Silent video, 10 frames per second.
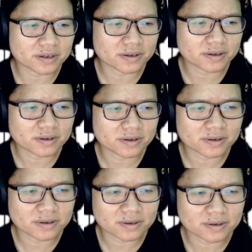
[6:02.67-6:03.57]

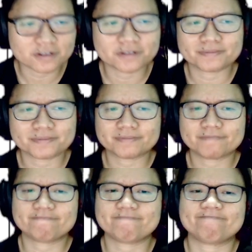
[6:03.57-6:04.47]

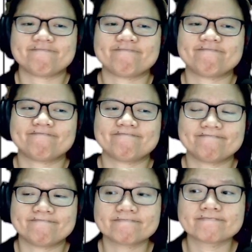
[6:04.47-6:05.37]

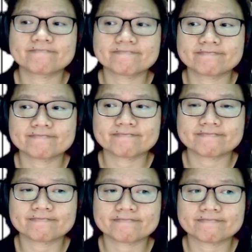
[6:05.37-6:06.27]

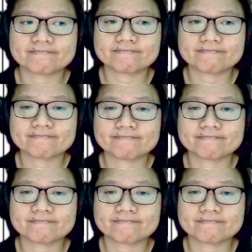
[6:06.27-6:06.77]
Nobody speaks.